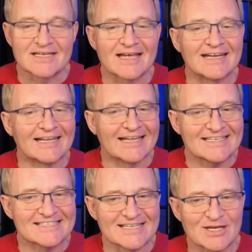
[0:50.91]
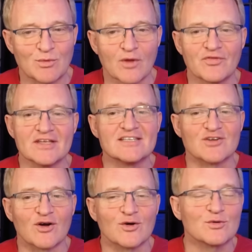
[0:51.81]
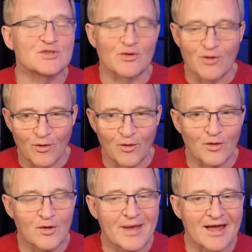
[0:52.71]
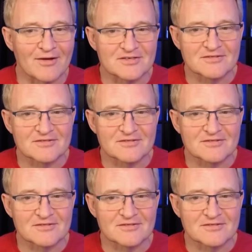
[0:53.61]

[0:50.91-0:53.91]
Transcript: and let's see what these dongles are all about.